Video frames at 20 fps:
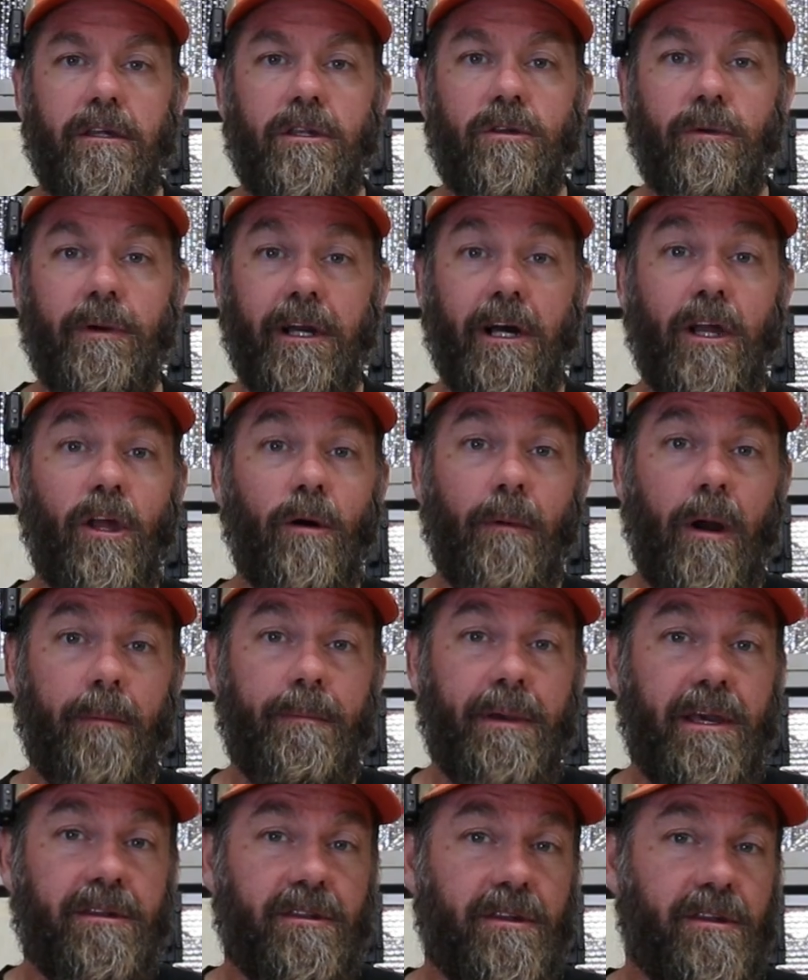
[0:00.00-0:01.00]
So I got all my
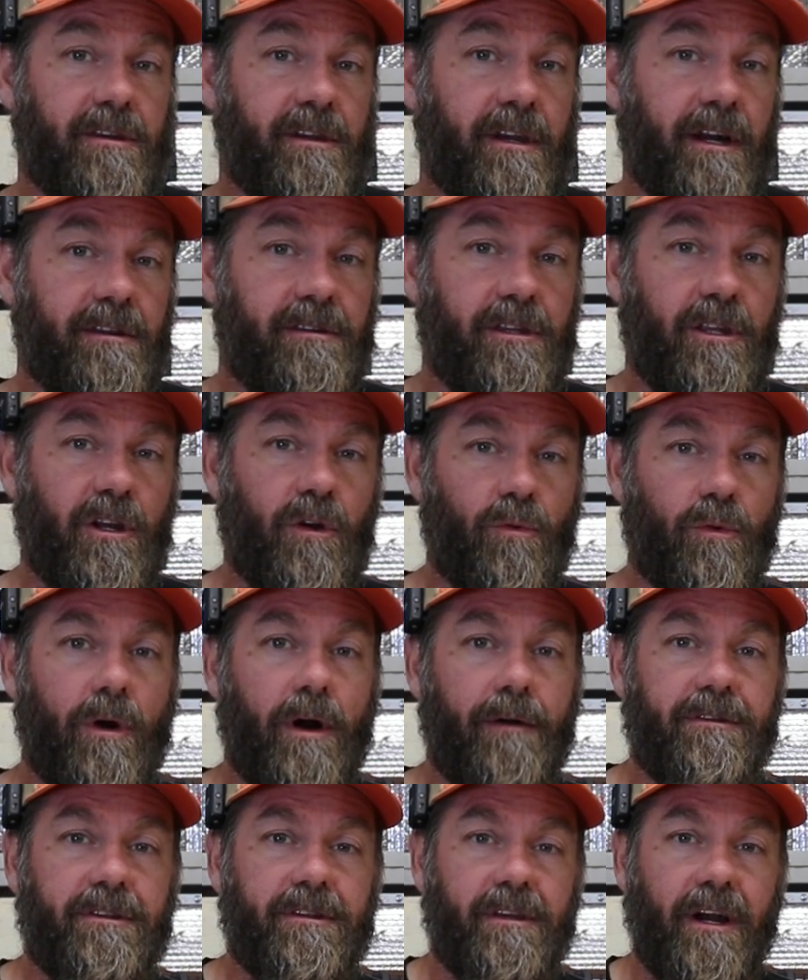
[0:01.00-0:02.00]
pieces cut to their
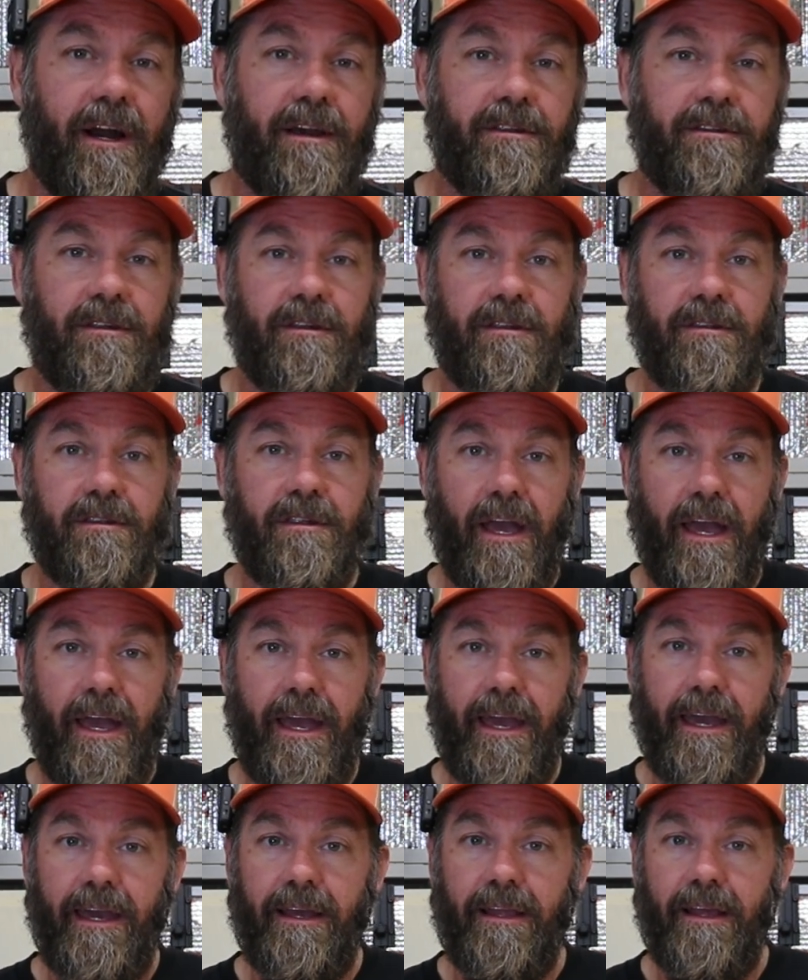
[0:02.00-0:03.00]
rough sizes,
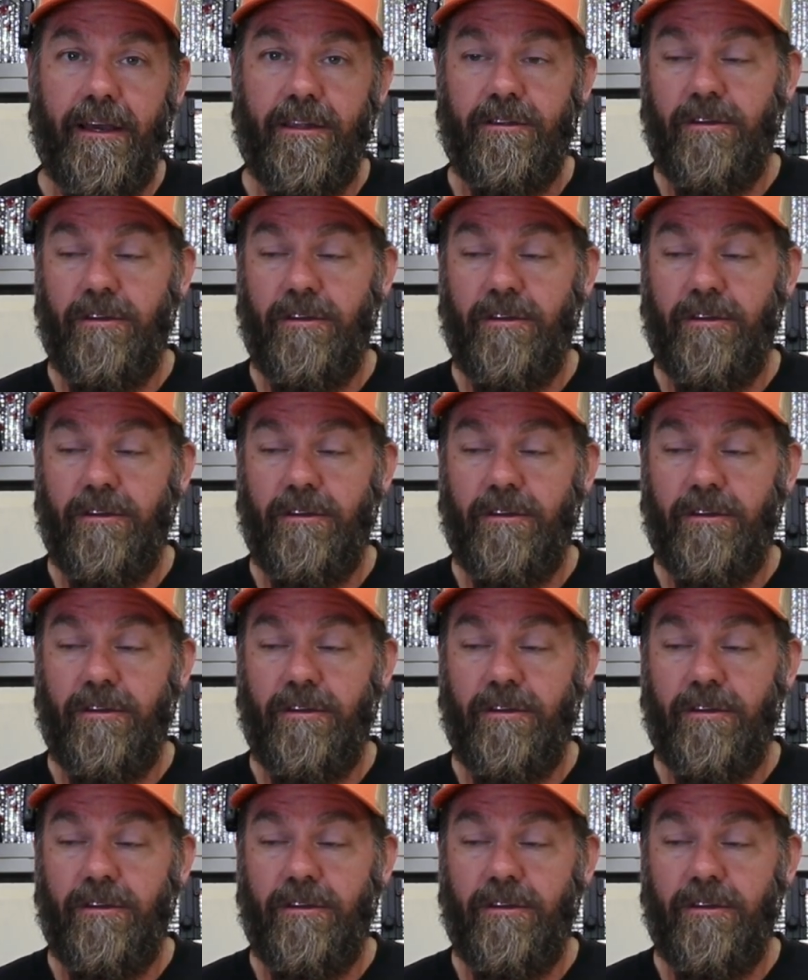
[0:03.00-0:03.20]
and I